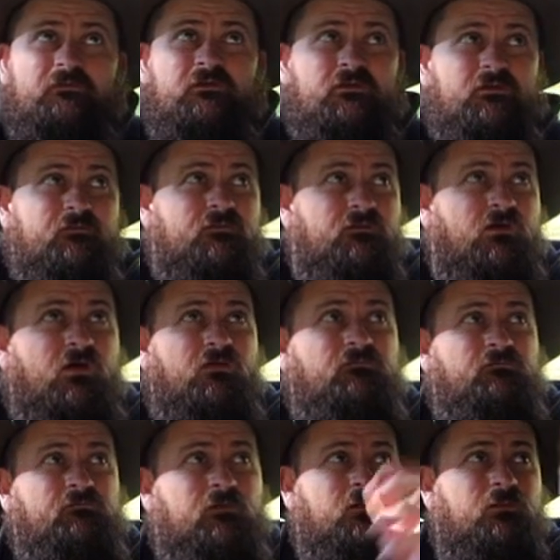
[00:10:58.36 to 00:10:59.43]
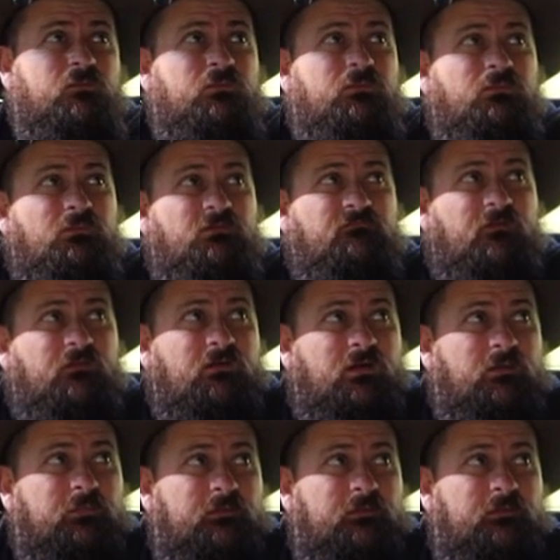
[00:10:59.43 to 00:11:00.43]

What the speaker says: think in the console, what have I got up